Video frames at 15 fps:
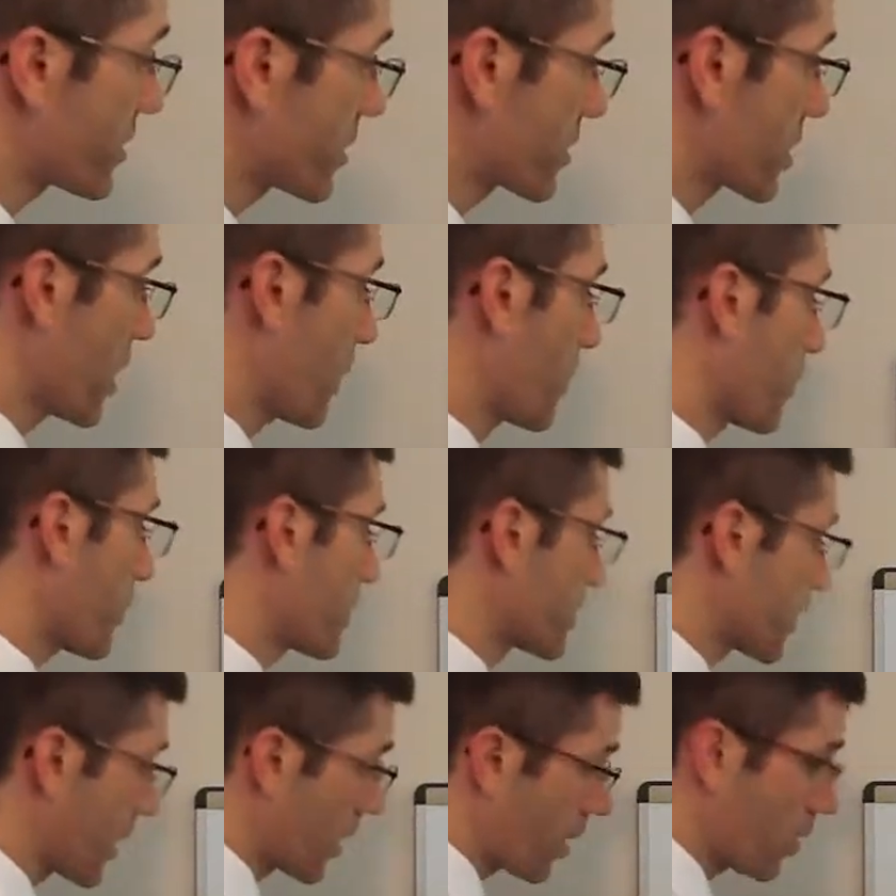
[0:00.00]
this up and we'd
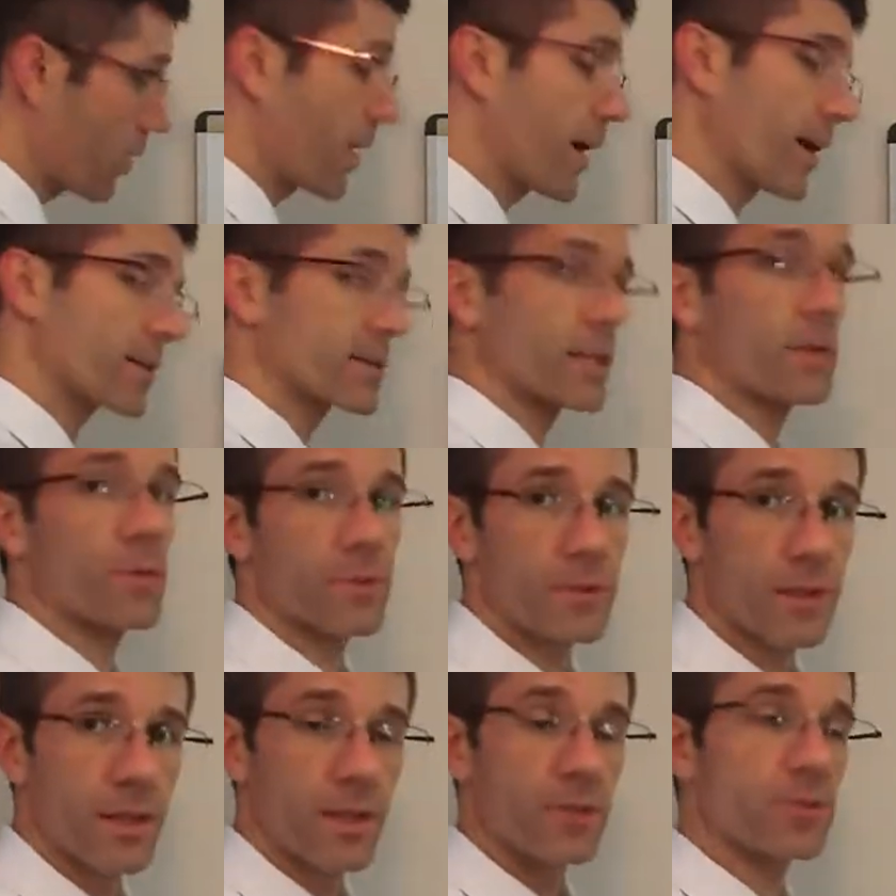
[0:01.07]
say, oh, x equals
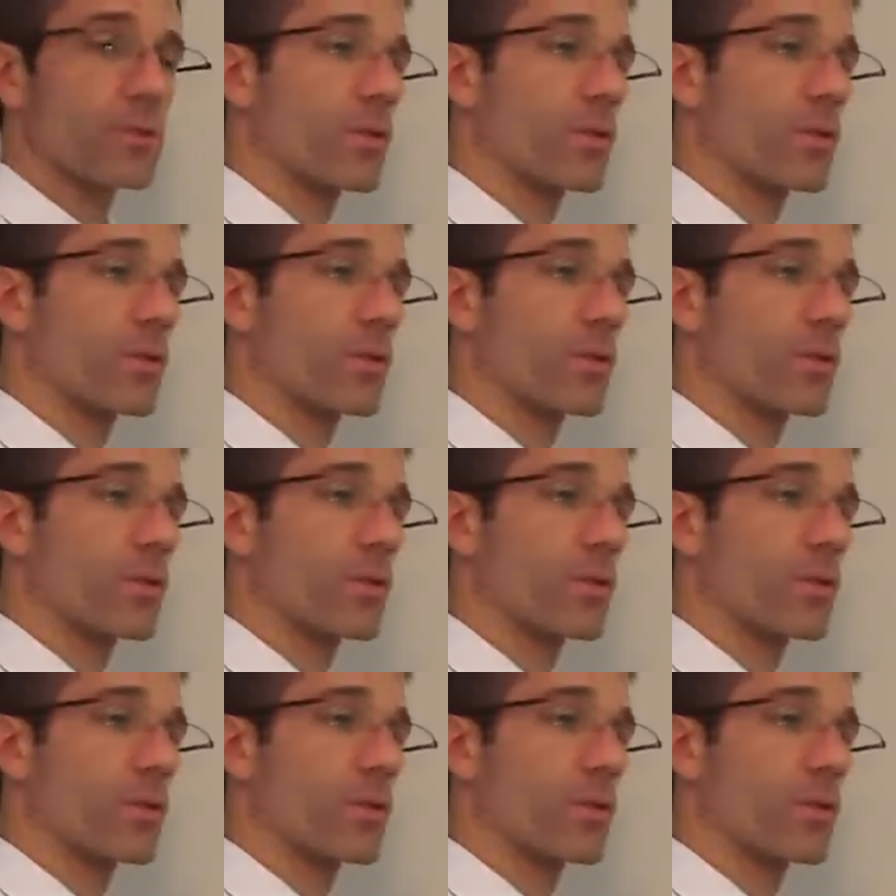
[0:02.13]
this,